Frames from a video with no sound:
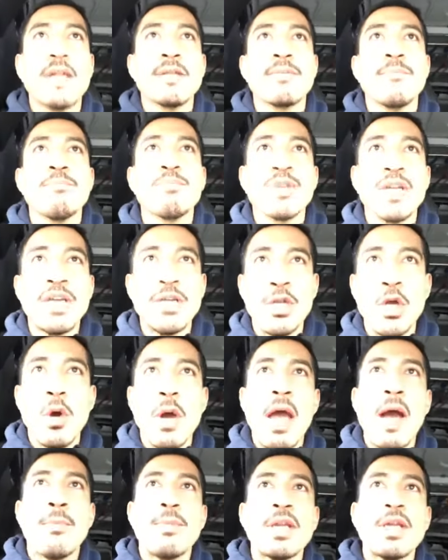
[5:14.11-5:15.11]
can know how
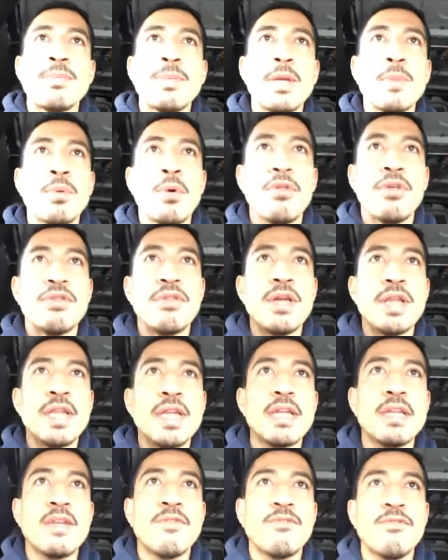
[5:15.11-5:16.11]
many people that they need
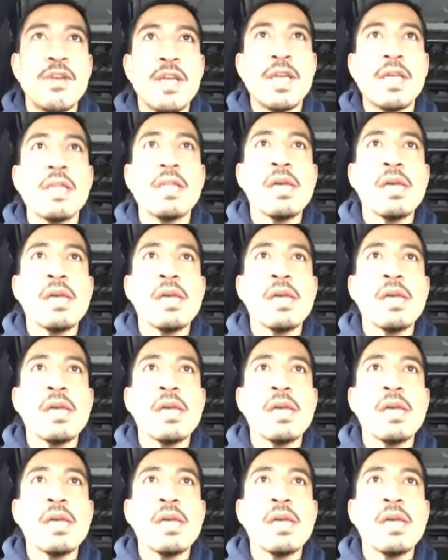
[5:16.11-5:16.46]
to feed,